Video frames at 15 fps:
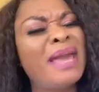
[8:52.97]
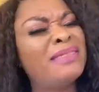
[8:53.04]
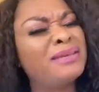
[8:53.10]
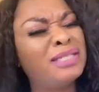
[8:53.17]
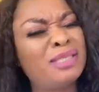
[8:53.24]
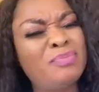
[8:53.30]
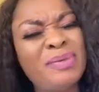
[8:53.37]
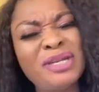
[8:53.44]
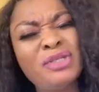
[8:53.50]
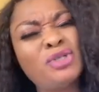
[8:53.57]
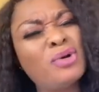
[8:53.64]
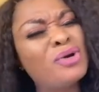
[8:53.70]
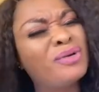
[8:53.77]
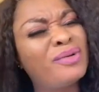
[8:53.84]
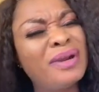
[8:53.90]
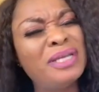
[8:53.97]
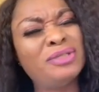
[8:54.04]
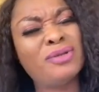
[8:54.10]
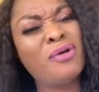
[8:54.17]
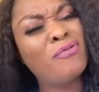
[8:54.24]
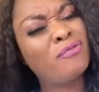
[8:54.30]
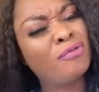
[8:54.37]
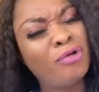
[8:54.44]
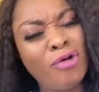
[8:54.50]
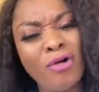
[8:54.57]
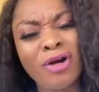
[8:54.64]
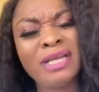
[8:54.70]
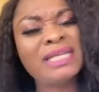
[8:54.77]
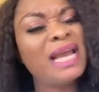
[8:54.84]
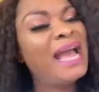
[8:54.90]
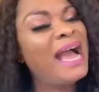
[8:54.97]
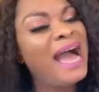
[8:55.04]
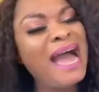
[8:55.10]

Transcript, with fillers: By the special grace of God,